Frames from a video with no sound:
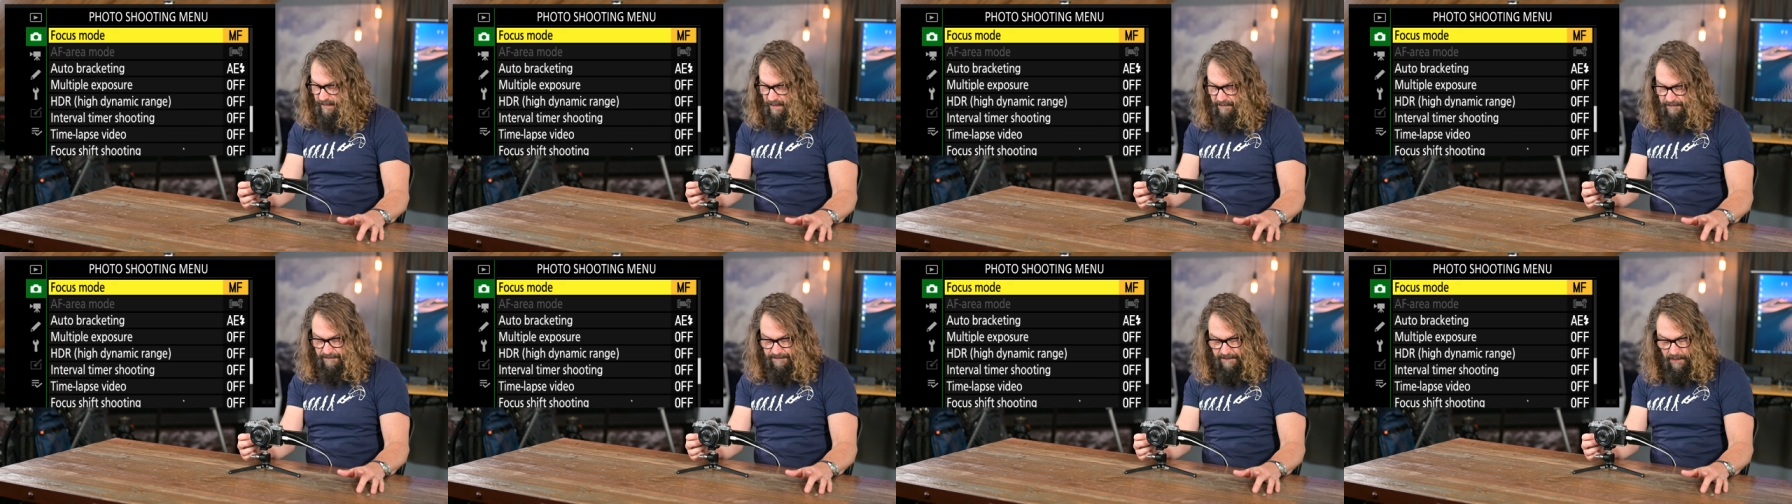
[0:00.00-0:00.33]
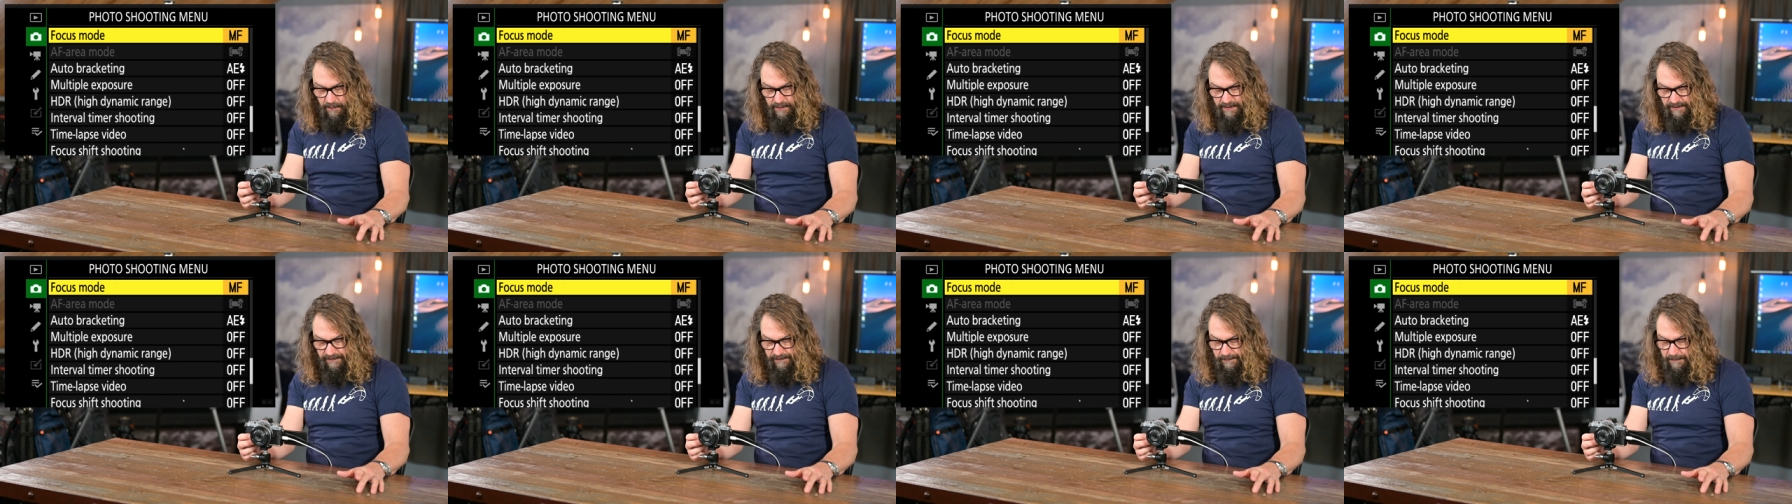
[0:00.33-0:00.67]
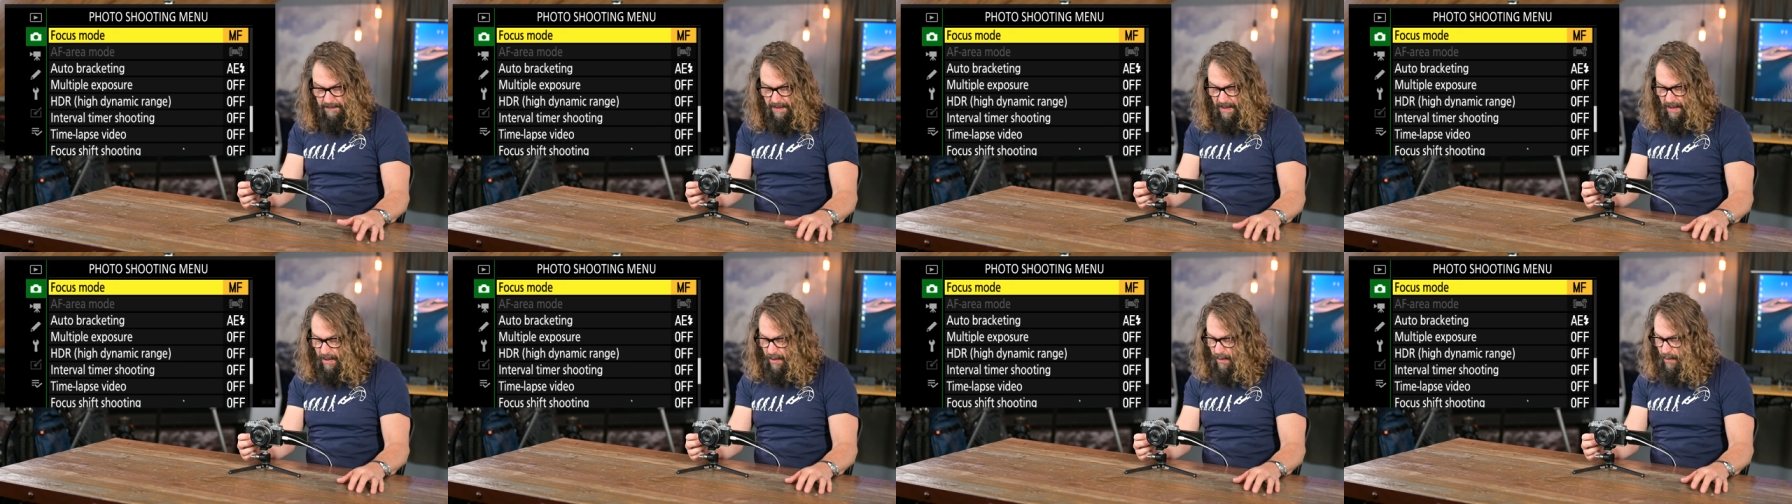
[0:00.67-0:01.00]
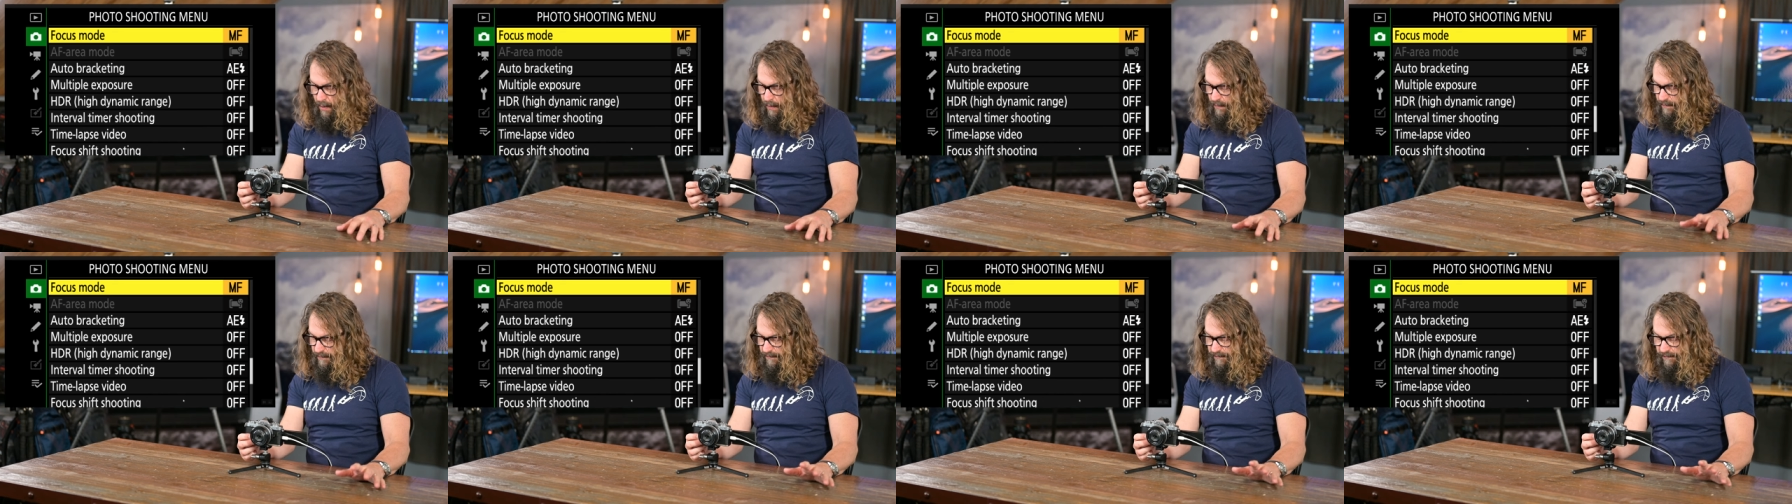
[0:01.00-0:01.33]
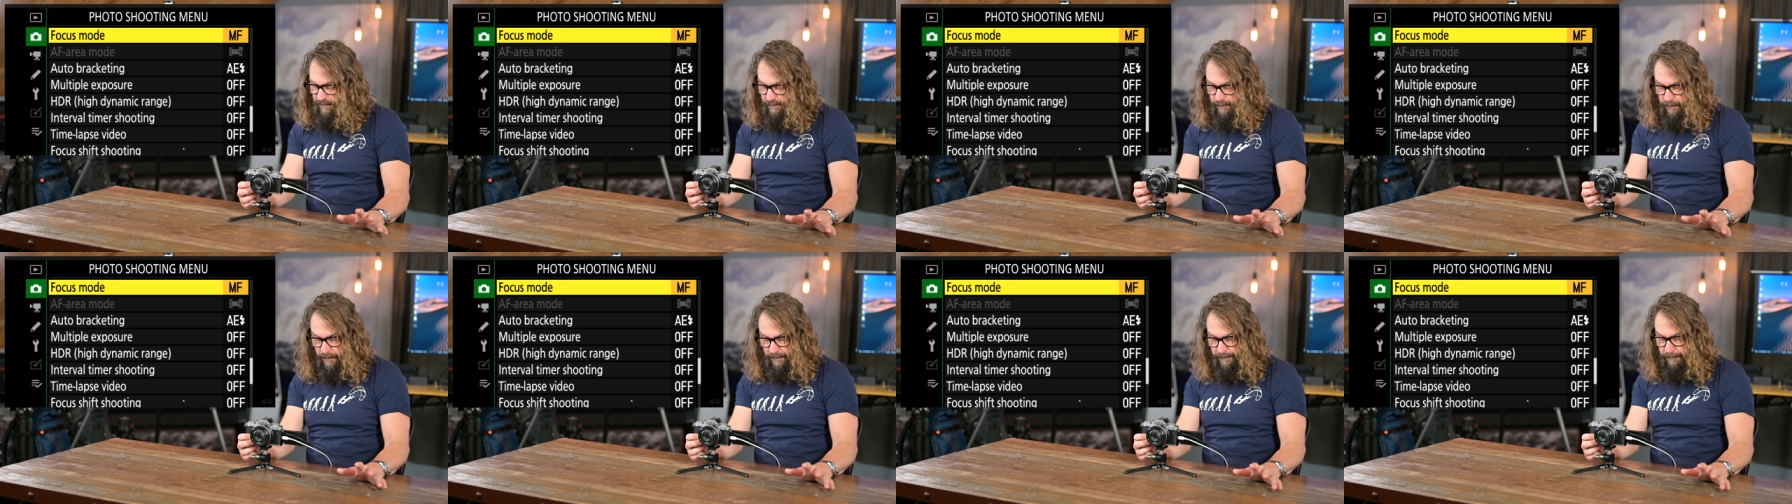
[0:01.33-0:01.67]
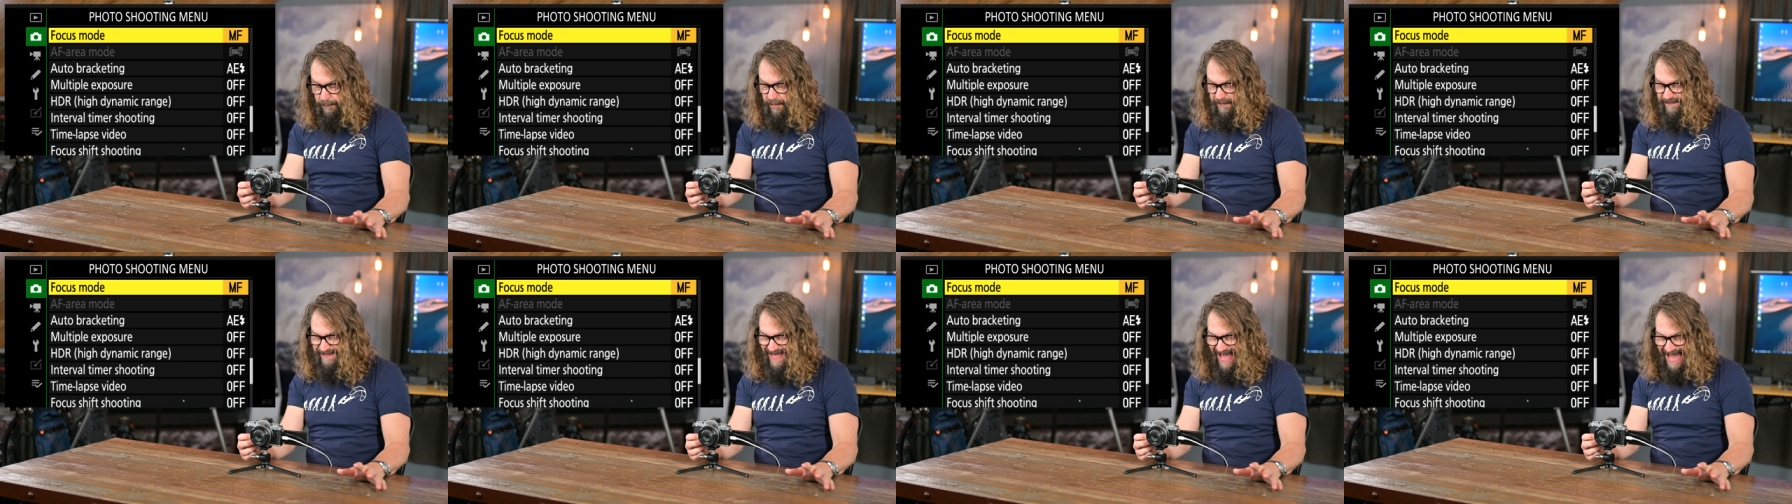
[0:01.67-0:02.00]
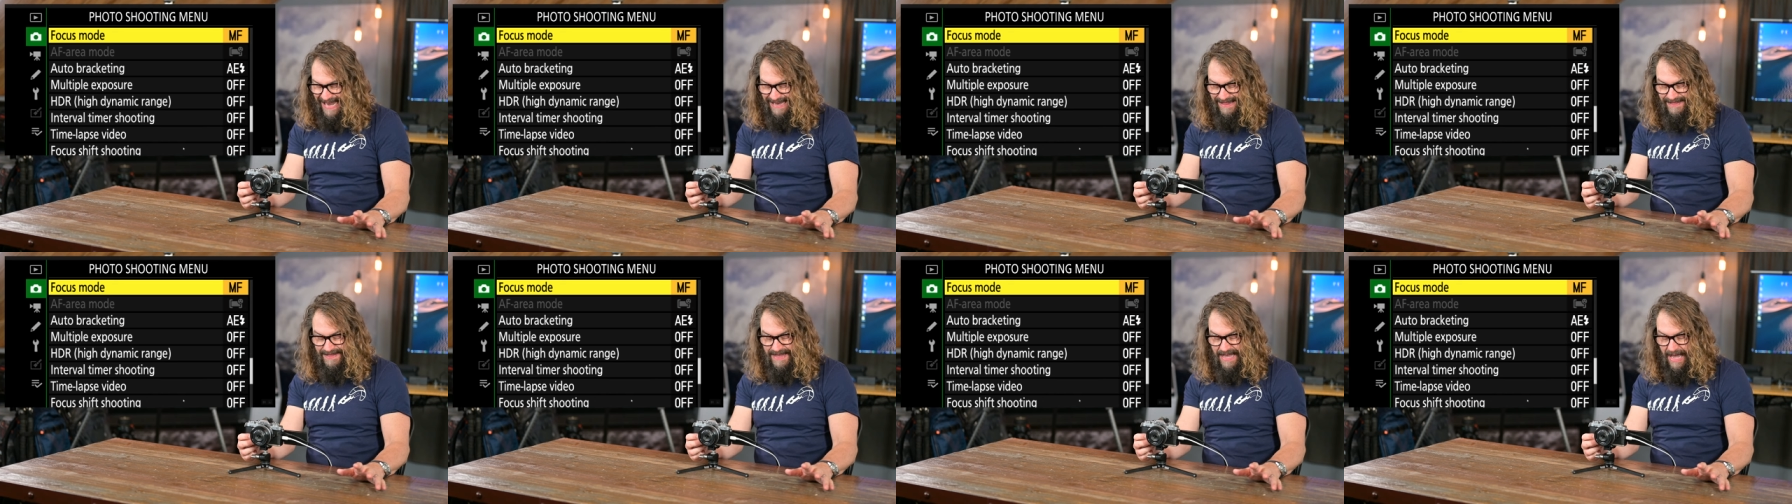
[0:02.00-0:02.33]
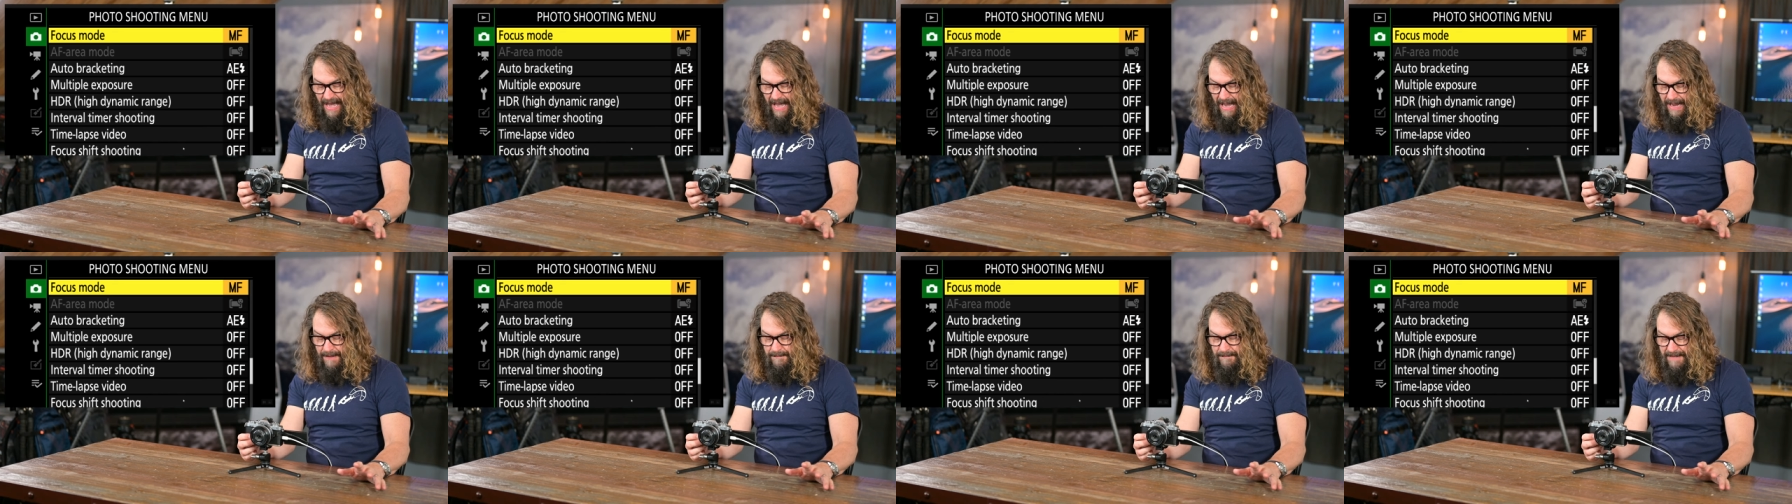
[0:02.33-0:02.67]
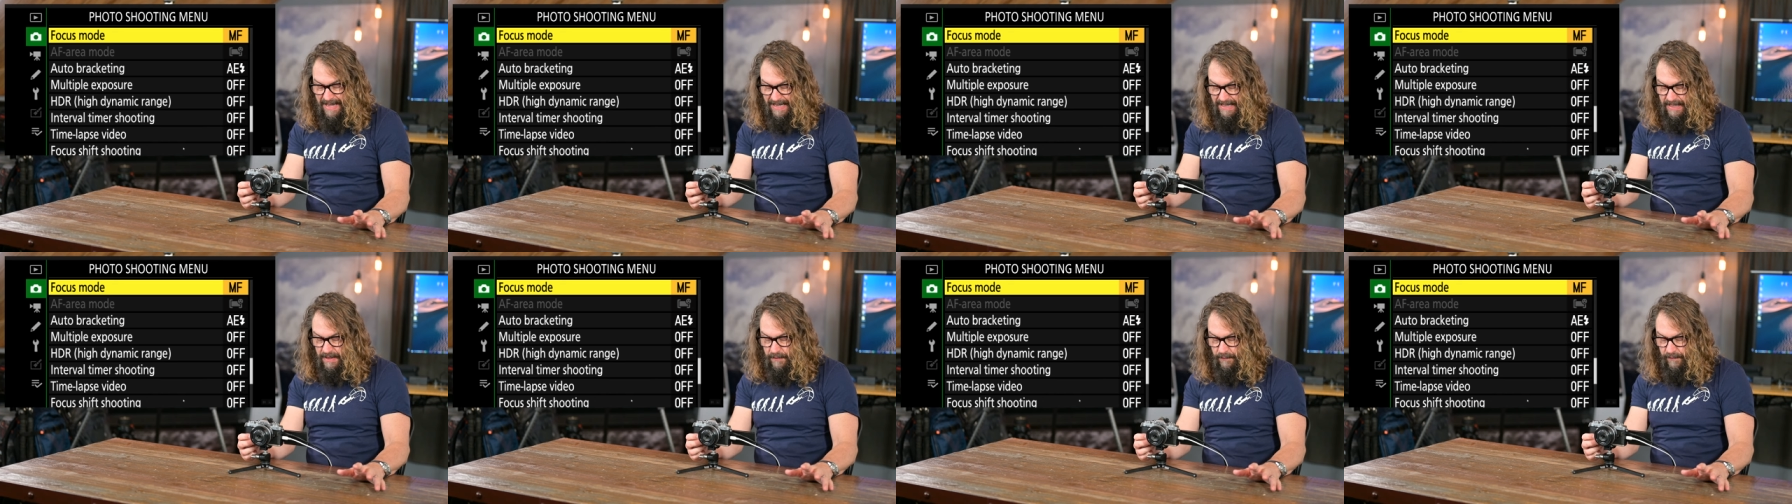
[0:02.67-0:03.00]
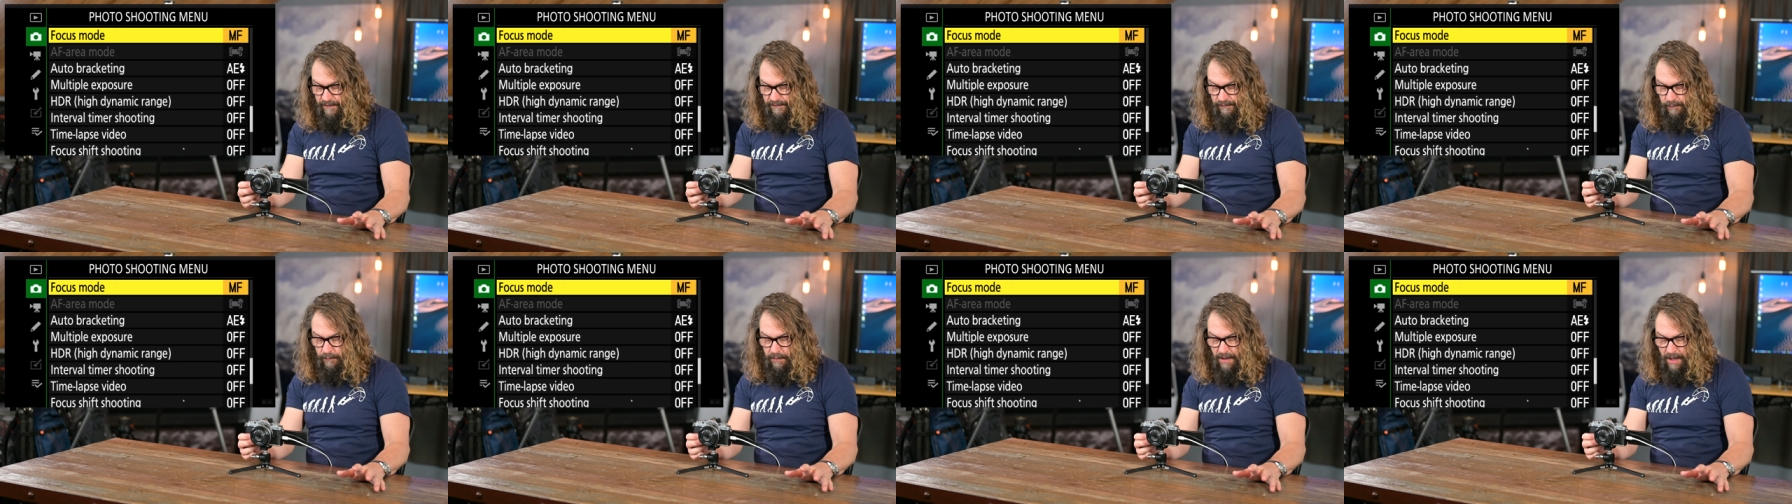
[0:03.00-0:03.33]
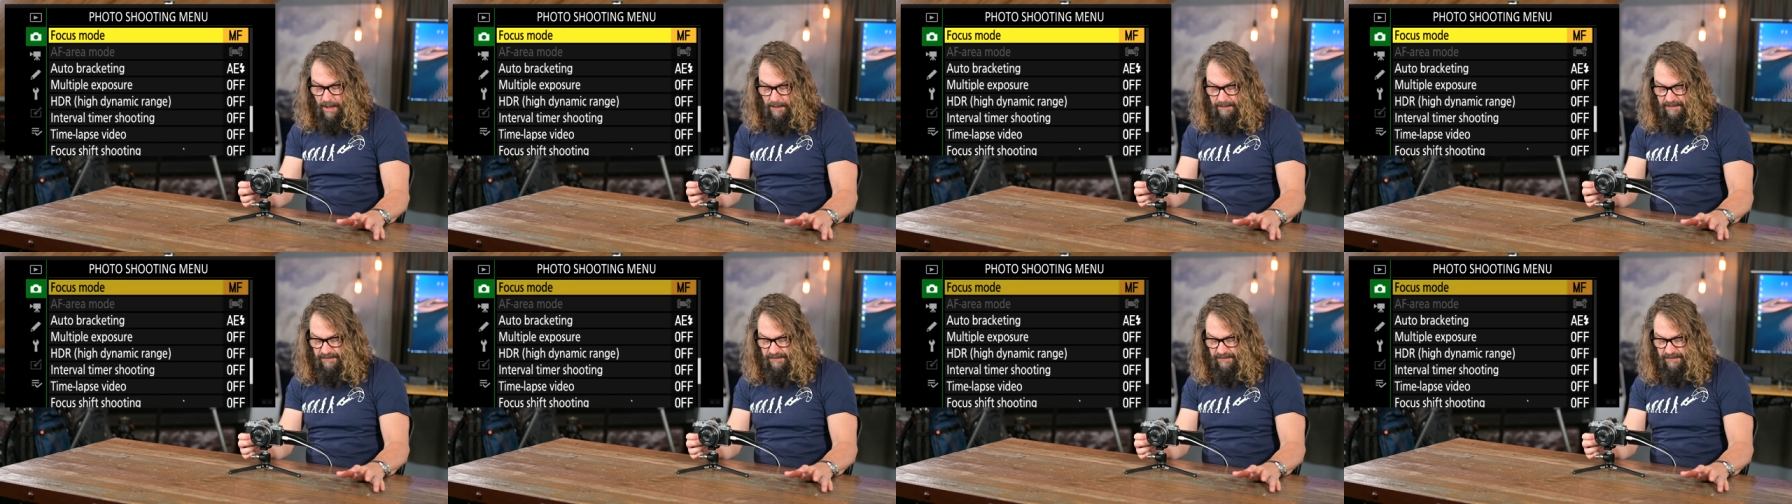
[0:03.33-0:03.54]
Focus modes, we'll put that in the eye menu as well,